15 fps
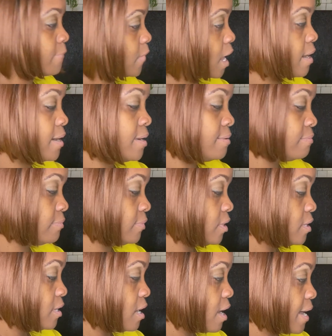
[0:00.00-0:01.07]
All
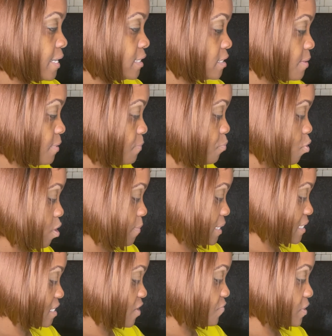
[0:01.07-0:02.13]
right, so I'll be pouring my
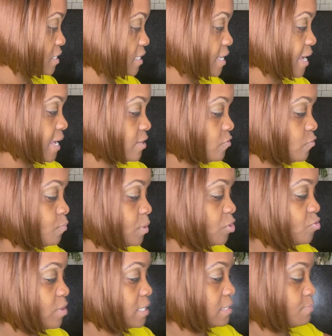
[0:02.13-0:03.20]
stuff in decanters, but
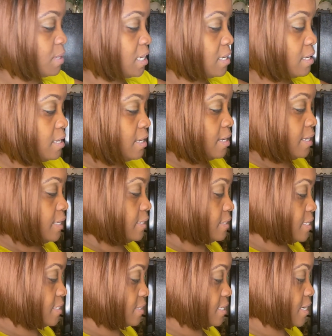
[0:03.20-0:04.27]
trust me,
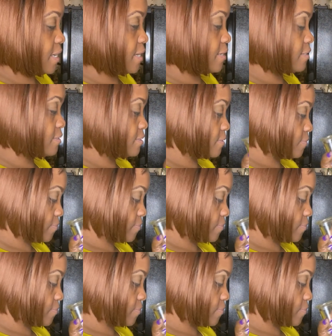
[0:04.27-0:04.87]
this is,